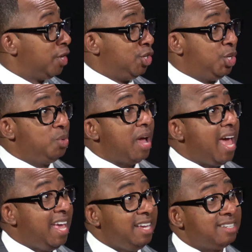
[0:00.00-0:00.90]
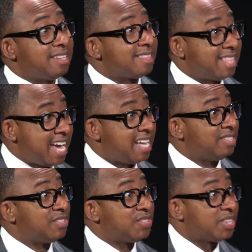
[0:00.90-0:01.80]
you ain't
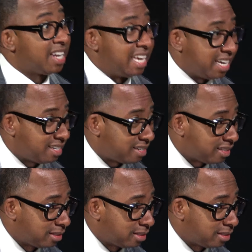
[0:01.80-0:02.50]
that slick.